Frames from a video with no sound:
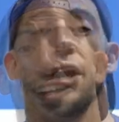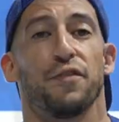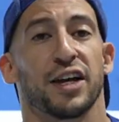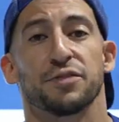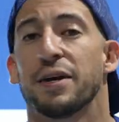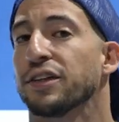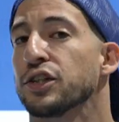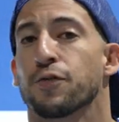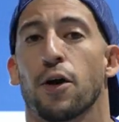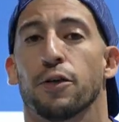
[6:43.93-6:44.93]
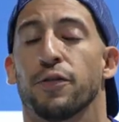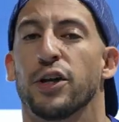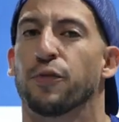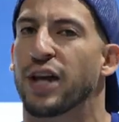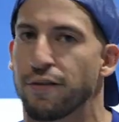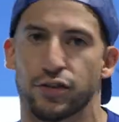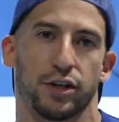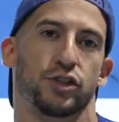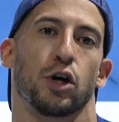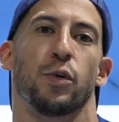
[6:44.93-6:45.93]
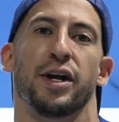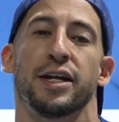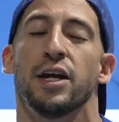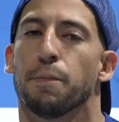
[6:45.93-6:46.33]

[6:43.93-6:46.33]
If you guys made it this far in the video, if you haven't done so already,